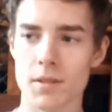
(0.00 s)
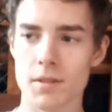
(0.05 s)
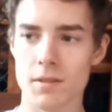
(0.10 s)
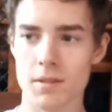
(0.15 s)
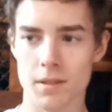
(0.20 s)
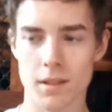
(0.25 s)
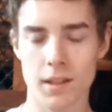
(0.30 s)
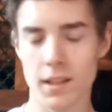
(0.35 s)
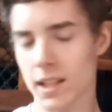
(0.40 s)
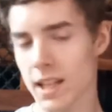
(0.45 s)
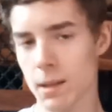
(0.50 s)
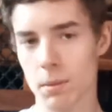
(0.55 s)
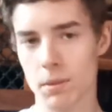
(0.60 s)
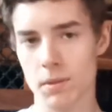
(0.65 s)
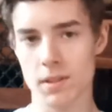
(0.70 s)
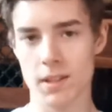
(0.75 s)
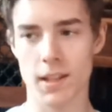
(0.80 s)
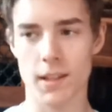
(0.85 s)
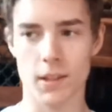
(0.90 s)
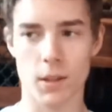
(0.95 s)
Because I
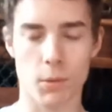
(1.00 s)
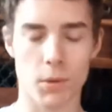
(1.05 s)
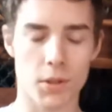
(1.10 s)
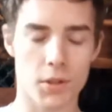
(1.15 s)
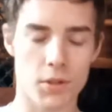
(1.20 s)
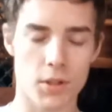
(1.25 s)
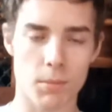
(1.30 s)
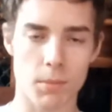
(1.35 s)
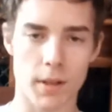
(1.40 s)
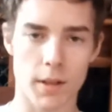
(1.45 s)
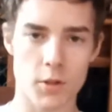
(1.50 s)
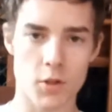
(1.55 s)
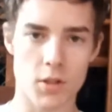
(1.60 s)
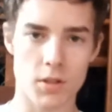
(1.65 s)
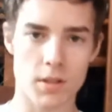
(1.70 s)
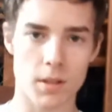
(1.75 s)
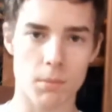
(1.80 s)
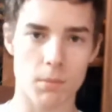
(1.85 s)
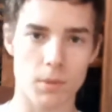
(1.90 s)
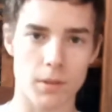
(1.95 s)
keep on saying I want to do
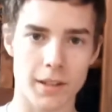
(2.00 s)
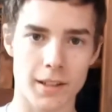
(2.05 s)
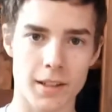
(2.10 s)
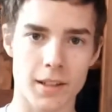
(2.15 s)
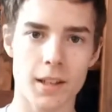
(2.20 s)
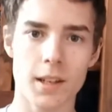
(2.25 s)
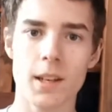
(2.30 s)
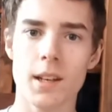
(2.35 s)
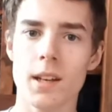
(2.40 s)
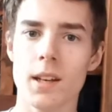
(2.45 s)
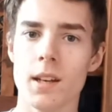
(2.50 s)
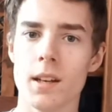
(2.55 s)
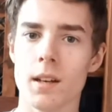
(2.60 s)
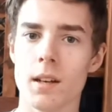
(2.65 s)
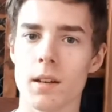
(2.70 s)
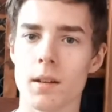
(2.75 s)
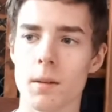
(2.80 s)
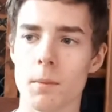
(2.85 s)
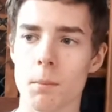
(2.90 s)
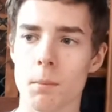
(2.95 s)
merch at some point.
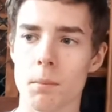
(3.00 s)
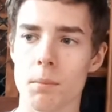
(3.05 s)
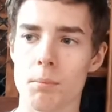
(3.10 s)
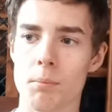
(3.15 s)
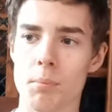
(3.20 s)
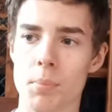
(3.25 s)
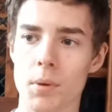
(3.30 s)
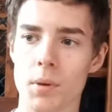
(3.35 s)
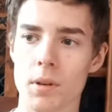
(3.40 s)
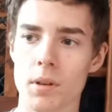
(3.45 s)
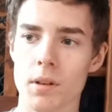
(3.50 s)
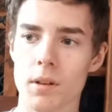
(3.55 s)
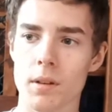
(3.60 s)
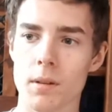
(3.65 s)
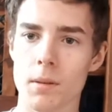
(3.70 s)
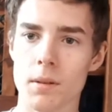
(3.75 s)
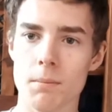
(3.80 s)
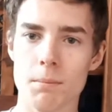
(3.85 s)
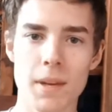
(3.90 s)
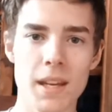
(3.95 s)

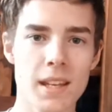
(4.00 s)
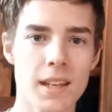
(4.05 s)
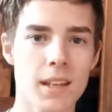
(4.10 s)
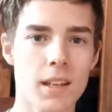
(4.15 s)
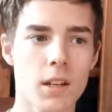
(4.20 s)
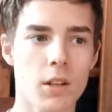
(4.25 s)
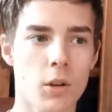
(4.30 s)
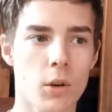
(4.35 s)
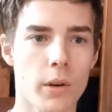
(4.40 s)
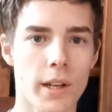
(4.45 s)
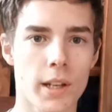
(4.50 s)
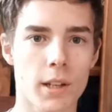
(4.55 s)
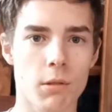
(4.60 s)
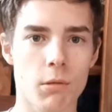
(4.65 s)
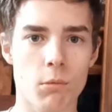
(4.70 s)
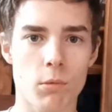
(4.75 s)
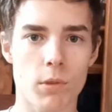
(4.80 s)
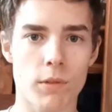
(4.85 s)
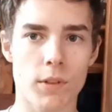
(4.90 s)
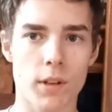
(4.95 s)
But making a
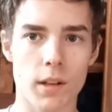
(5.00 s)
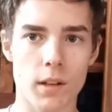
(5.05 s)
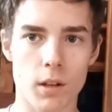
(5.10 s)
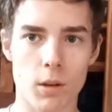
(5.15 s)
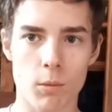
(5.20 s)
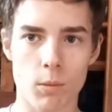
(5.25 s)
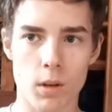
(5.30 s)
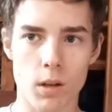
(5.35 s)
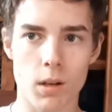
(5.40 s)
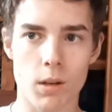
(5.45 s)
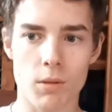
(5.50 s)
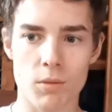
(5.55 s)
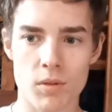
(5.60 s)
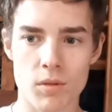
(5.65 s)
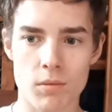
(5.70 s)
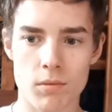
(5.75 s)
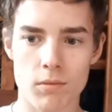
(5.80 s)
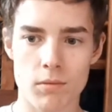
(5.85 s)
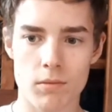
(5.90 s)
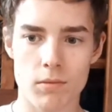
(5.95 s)
coin with like a
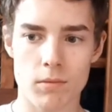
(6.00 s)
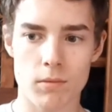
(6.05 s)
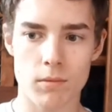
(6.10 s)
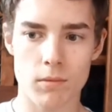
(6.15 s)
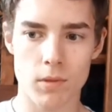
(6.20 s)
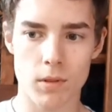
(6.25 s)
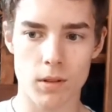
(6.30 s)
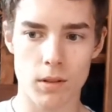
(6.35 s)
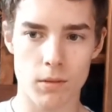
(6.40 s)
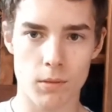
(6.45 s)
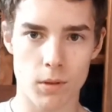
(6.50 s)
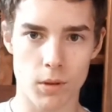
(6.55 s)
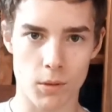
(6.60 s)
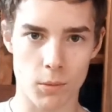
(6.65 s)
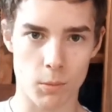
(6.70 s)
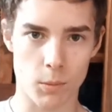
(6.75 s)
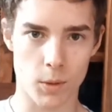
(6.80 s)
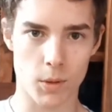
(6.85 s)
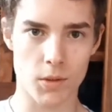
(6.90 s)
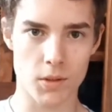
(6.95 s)
world
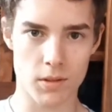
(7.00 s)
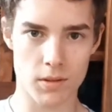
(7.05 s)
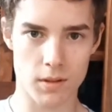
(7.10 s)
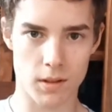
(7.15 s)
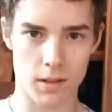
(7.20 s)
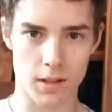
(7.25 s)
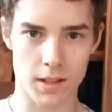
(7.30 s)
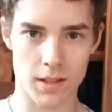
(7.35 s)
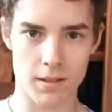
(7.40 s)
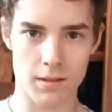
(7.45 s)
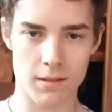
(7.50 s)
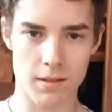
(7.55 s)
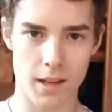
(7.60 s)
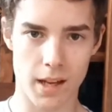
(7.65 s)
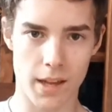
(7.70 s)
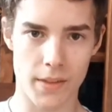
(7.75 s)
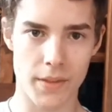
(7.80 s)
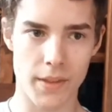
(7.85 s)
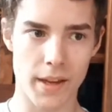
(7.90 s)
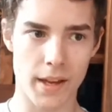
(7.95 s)
on one side.
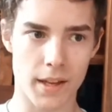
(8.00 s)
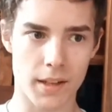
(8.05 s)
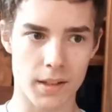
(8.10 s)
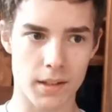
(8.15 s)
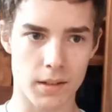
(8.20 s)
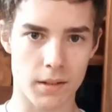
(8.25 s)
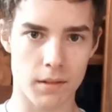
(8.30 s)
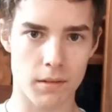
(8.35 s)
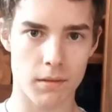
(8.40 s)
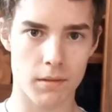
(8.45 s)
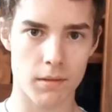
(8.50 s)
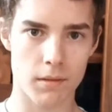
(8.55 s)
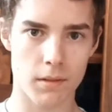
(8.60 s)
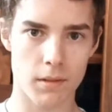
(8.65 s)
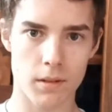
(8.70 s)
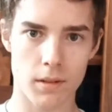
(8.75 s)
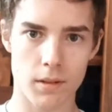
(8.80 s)
And then